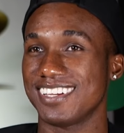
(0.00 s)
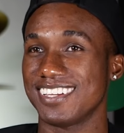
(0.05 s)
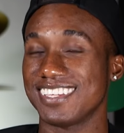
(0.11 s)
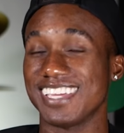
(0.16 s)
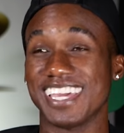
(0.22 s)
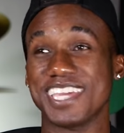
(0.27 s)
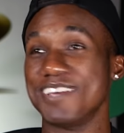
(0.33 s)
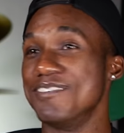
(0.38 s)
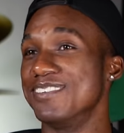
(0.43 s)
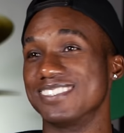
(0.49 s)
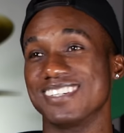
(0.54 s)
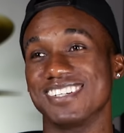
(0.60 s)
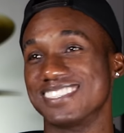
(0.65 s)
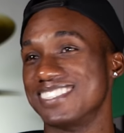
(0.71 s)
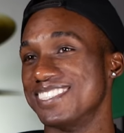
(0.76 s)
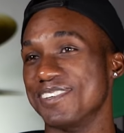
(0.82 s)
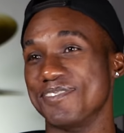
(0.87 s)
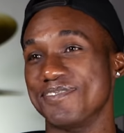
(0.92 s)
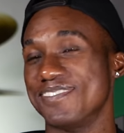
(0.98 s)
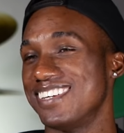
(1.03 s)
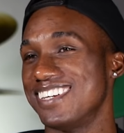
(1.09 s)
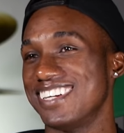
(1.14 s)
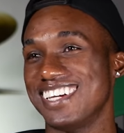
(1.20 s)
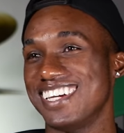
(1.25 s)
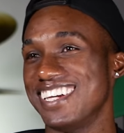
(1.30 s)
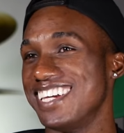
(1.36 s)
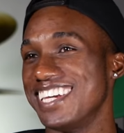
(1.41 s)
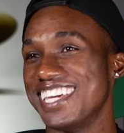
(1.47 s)
yeah, he was on some.
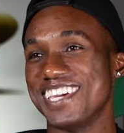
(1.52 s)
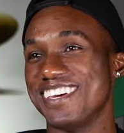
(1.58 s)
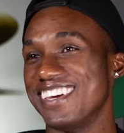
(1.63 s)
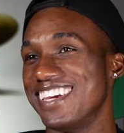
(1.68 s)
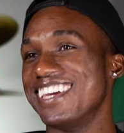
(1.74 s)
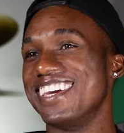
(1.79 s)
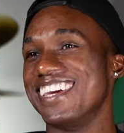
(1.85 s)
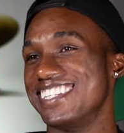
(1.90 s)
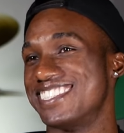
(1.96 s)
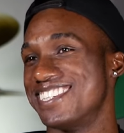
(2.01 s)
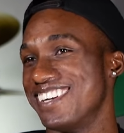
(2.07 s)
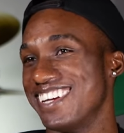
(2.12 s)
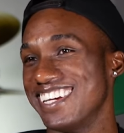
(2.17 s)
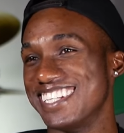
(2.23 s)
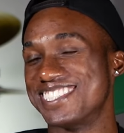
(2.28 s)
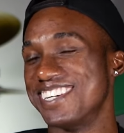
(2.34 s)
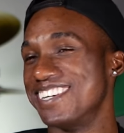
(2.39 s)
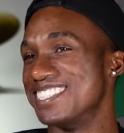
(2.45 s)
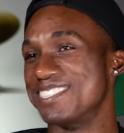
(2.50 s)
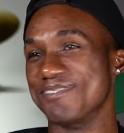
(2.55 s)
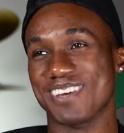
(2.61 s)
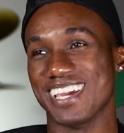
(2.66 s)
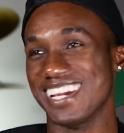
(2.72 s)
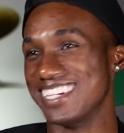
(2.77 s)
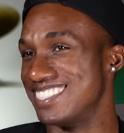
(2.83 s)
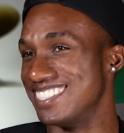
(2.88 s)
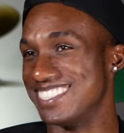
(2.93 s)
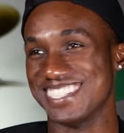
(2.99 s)
It it it, tur it turned some
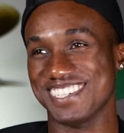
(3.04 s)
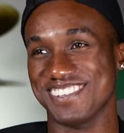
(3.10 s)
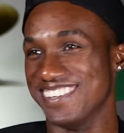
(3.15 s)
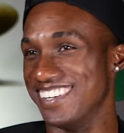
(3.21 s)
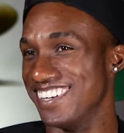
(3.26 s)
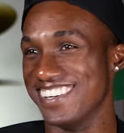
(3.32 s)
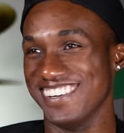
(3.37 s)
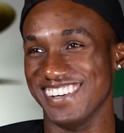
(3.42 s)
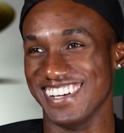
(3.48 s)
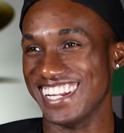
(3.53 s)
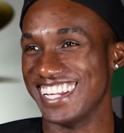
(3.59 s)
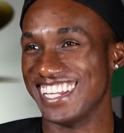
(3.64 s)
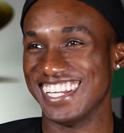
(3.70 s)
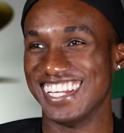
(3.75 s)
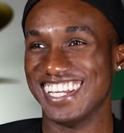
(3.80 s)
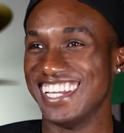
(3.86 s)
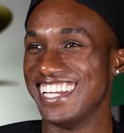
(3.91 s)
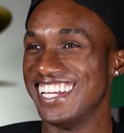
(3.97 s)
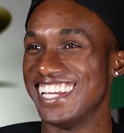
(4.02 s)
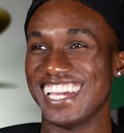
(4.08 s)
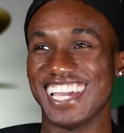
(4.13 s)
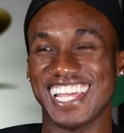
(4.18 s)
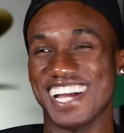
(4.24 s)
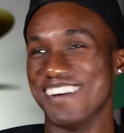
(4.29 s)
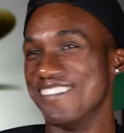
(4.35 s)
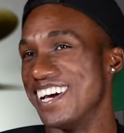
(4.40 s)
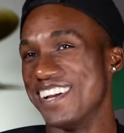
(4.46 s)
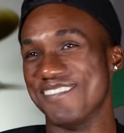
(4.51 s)
gangster shit real quick. Oh, did it?
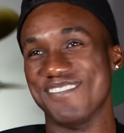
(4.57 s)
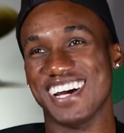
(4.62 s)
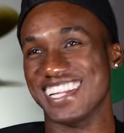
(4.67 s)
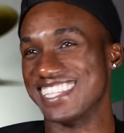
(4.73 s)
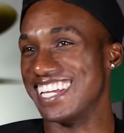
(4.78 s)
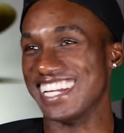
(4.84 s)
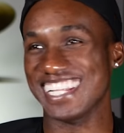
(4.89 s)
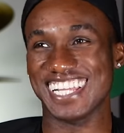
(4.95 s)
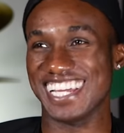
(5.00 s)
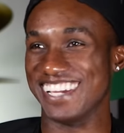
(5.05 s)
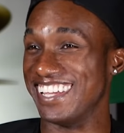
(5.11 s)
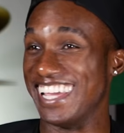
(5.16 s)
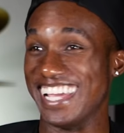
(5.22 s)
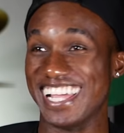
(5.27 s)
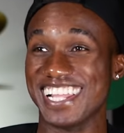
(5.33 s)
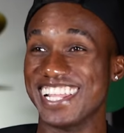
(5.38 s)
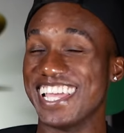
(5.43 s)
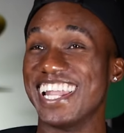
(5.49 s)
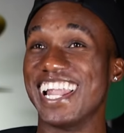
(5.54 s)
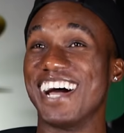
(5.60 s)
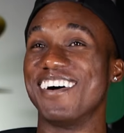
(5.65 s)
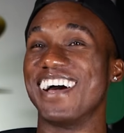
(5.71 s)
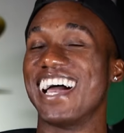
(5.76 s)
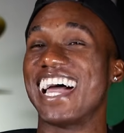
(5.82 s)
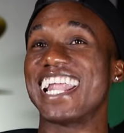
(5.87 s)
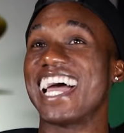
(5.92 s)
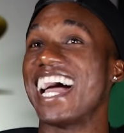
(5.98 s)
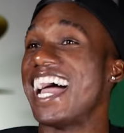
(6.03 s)
And I'm not about that. Like yeah, it, and I,
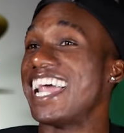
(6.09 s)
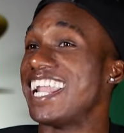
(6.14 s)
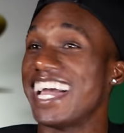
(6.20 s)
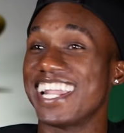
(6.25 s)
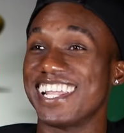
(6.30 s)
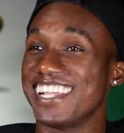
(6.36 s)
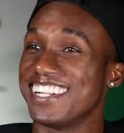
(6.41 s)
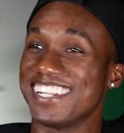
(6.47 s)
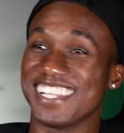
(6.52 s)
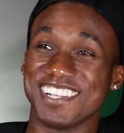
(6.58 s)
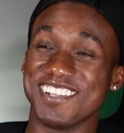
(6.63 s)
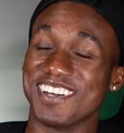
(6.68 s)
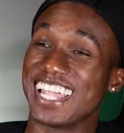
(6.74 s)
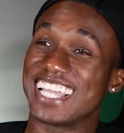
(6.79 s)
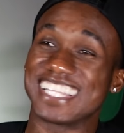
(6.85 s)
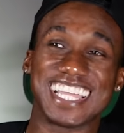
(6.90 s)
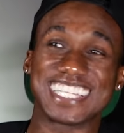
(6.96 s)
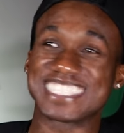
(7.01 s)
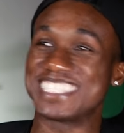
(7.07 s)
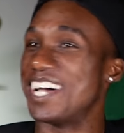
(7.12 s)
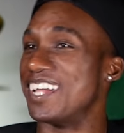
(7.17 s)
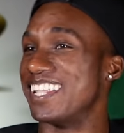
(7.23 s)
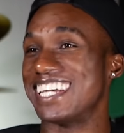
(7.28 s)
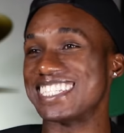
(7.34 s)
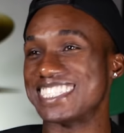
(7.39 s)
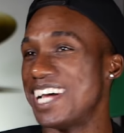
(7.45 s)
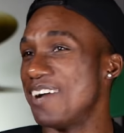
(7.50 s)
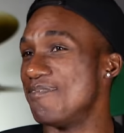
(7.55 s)
I and I didn't you know that that's not
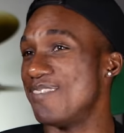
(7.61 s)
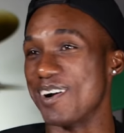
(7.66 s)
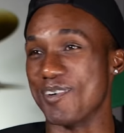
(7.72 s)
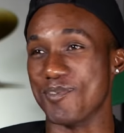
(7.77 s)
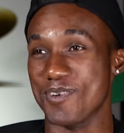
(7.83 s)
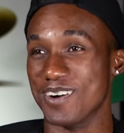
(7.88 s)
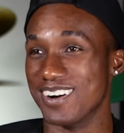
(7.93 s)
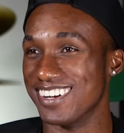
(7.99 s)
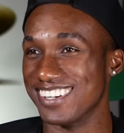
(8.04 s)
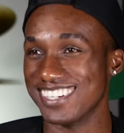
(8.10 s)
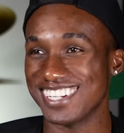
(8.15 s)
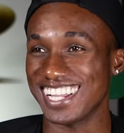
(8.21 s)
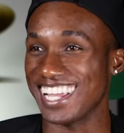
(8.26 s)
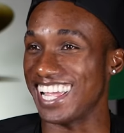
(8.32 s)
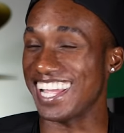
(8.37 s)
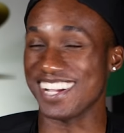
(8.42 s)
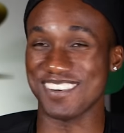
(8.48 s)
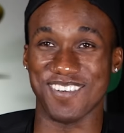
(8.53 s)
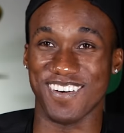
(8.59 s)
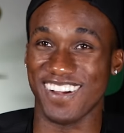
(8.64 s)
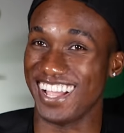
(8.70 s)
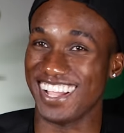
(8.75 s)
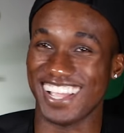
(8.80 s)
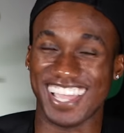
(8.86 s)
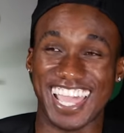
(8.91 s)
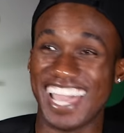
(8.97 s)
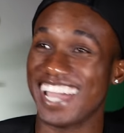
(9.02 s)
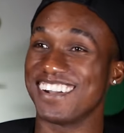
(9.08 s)
that's not my world.
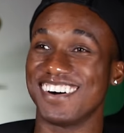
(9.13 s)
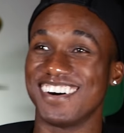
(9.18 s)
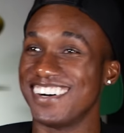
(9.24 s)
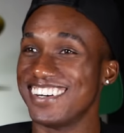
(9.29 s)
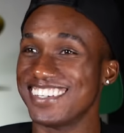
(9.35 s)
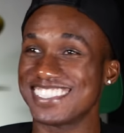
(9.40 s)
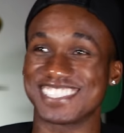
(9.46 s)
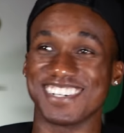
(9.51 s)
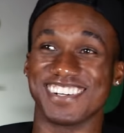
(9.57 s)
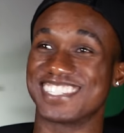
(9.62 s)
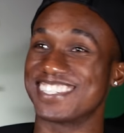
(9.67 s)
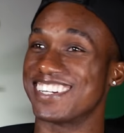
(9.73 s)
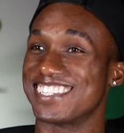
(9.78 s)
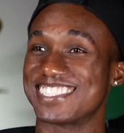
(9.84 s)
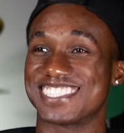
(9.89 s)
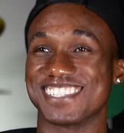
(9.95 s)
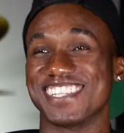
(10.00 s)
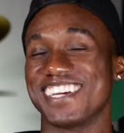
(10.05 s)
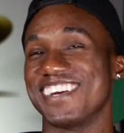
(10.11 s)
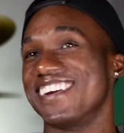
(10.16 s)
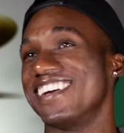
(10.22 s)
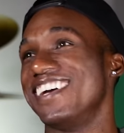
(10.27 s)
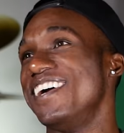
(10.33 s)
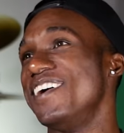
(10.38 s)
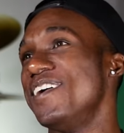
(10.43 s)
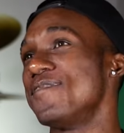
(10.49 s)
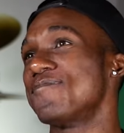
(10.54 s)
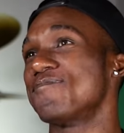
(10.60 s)
Okay. At all. So it turned so they're.
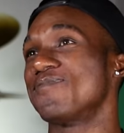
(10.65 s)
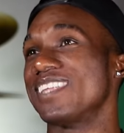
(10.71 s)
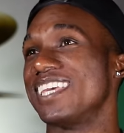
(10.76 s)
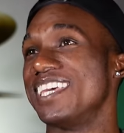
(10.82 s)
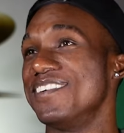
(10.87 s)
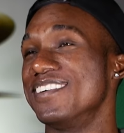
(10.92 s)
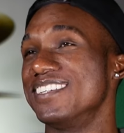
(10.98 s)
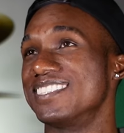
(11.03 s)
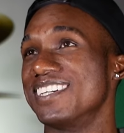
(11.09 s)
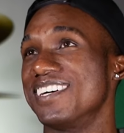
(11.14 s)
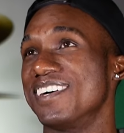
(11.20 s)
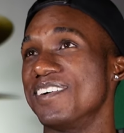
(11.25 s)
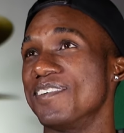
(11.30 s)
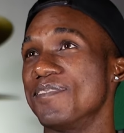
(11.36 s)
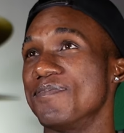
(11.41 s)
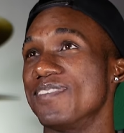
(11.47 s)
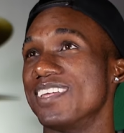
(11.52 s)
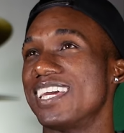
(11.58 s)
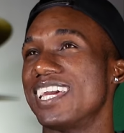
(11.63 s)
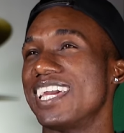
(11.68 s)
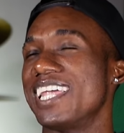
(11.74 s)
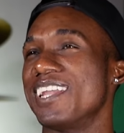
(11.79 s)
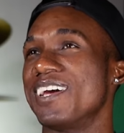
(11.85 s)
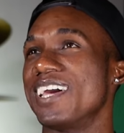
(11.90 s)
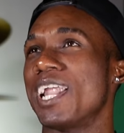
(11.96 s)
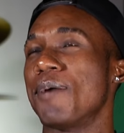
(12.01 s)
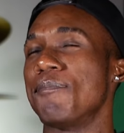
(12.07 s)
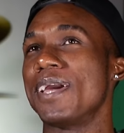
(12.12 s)
He was, um,
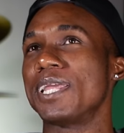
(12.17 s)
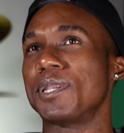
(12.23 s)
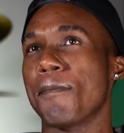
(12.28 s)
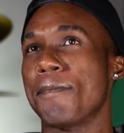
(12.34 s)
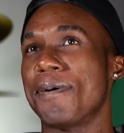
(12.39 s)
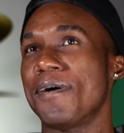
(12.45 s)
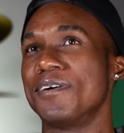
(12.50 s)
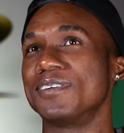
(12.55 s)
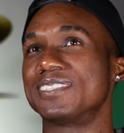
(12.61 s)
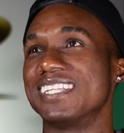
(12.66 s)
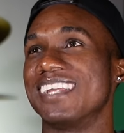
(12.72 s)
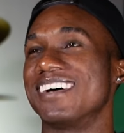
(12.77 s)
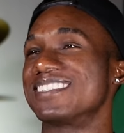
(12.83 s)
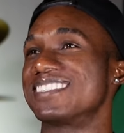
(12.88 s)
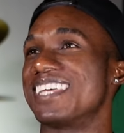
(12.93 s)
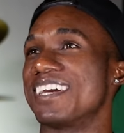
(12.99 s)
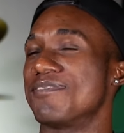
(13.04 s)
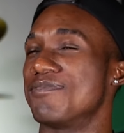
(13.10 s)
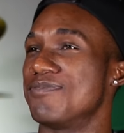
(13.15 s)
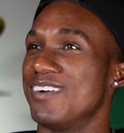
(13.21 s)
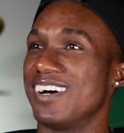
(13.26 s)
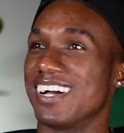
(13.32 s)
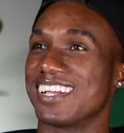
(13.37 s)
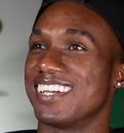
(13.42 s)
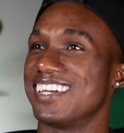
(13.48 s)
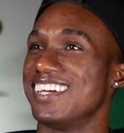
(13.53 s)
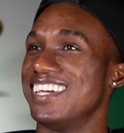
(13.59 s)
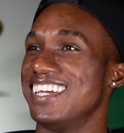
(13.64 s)
and, and I made the post and I was like,
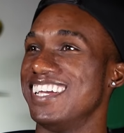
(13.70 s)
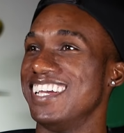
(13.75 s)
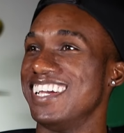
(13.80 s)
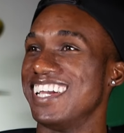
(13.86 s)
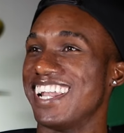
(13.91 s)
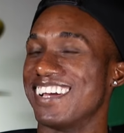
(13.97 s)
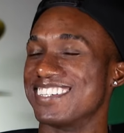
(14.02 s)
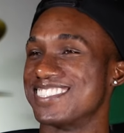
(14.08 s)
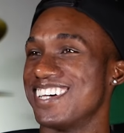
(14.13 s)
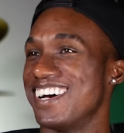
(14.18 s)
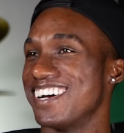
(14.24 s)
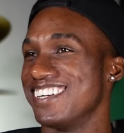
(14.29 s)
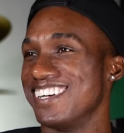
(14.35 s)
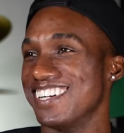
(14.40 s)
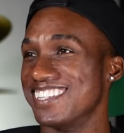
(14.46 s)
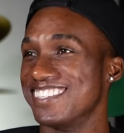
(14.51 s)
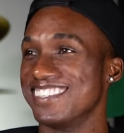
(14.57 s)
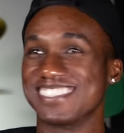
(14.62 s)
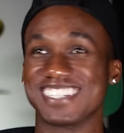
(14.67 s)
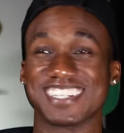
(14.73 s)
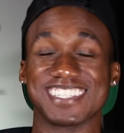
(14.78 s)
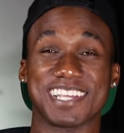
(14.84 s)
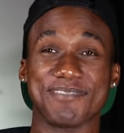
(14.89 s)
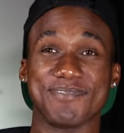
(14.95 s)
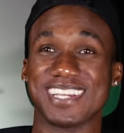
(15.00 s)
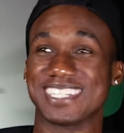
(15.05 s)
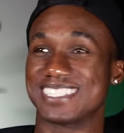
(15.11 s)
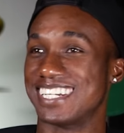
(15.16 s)
fuck. And I was talking to all the dudes, I was
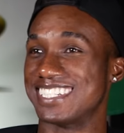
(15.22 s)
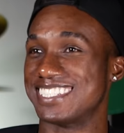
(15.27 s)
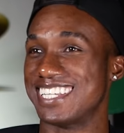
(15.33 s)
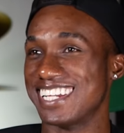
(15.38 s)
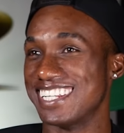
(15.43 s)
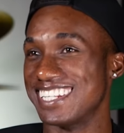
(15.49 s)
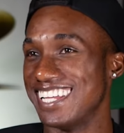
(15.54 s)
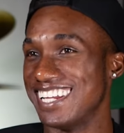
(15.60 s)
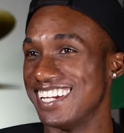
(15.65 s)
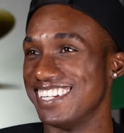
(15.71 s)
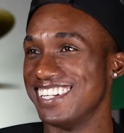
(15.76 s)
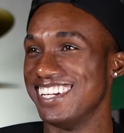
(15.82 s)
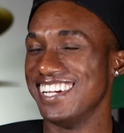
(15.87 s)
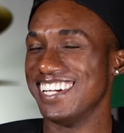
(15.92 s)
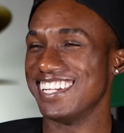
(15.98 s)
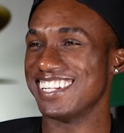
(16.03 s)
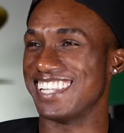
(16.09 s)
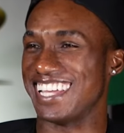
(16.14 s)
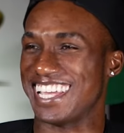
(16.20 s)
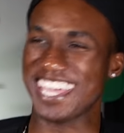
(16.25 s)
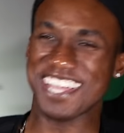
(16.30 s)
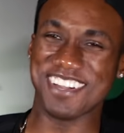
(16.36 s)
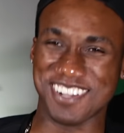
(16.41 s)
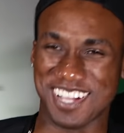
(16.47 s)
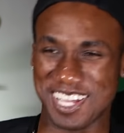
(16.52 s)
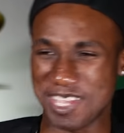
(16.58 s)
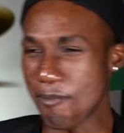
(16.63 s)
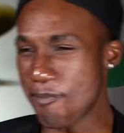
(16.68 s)
like, man, should I take it down? They're like,
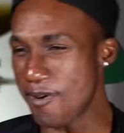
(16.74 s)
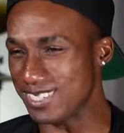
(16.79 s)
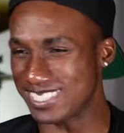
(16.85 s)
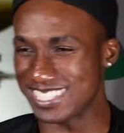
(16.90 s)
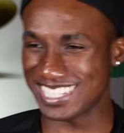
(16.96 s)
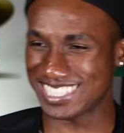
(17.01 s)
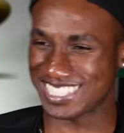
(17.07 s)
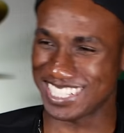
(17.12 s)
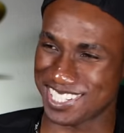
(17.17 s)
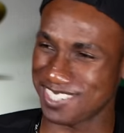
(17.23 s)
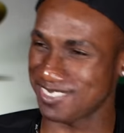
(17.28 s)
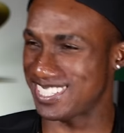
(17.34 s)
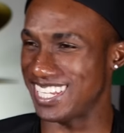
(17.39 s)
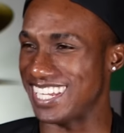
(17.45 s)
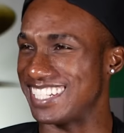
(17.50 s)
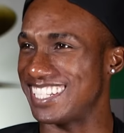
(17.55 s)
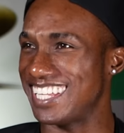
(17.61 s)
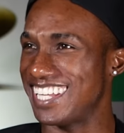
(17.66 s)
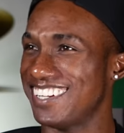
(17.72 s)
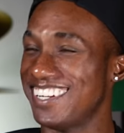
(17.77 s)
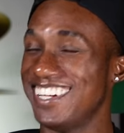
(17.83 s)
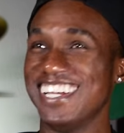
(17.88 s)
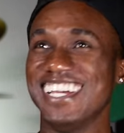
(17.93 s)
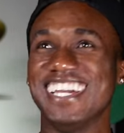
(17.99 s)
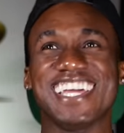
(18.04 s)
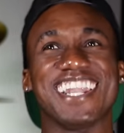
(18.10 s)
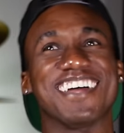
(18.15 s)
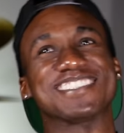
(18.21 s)
hell no, you posted that shit, don't take it down.
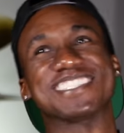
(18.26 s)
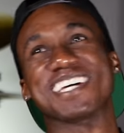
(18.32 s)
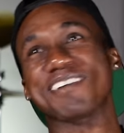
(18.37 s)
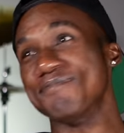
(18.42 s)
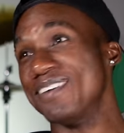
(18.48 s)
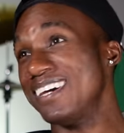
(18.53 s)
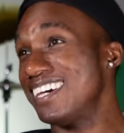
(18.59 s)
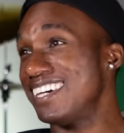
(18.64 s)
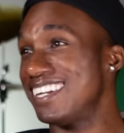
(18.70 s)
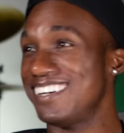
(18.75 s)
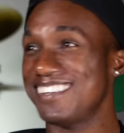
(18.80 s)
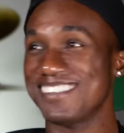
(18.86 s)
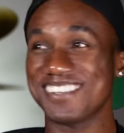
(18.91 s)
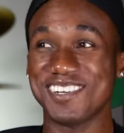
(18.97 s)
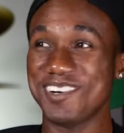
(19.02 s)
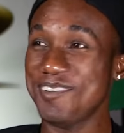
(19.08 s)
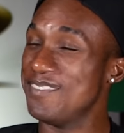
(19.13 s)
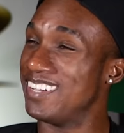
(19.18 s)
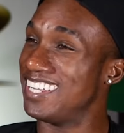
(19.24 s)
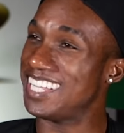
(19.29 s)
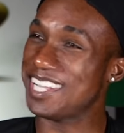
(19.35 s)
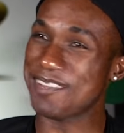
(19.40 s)
And I was like, man, I don't know, man,